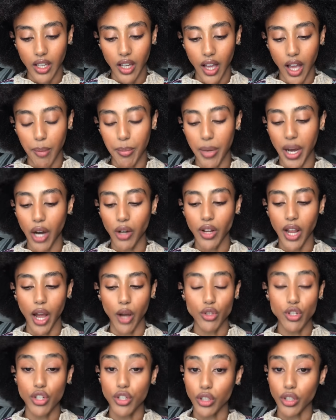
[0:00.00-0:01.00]
about how
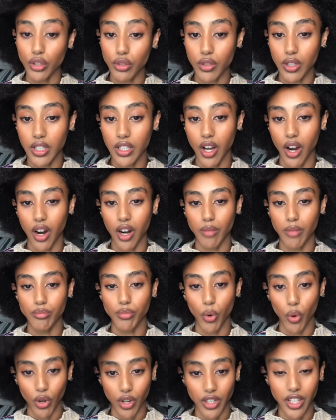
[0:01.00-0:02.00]
children are
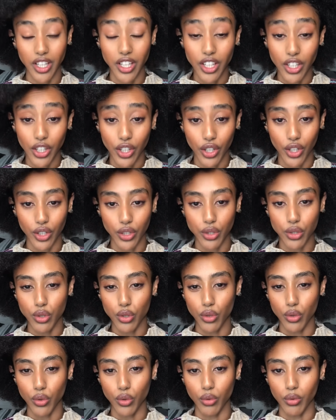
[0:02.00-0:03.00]
born here
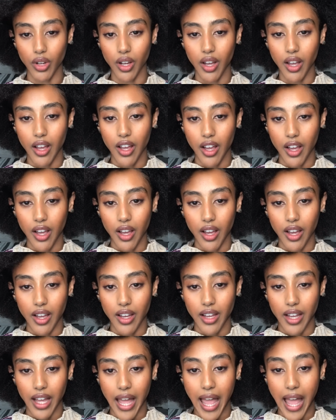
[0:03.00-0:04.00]
to
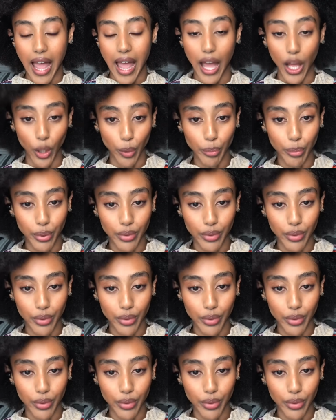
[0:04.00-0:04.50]
help